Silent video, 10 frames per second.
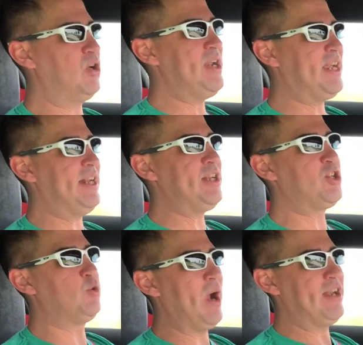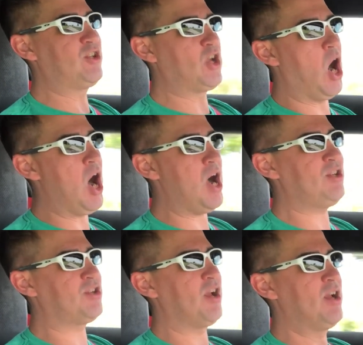literally get into a
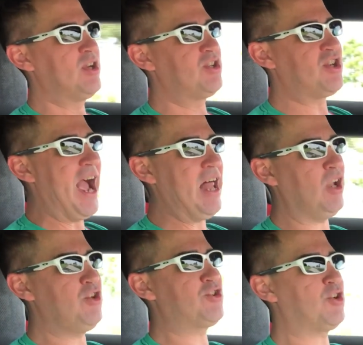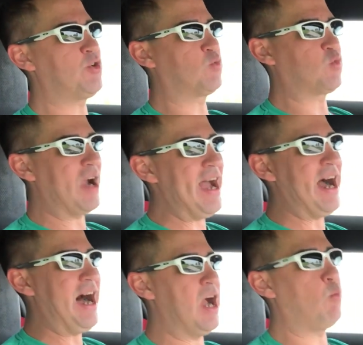Dodge Challenger
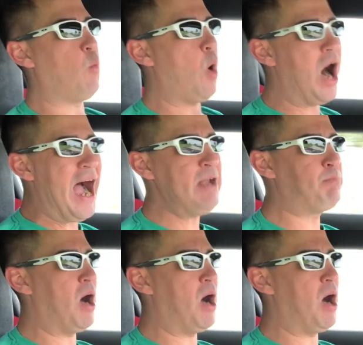Redeye, wide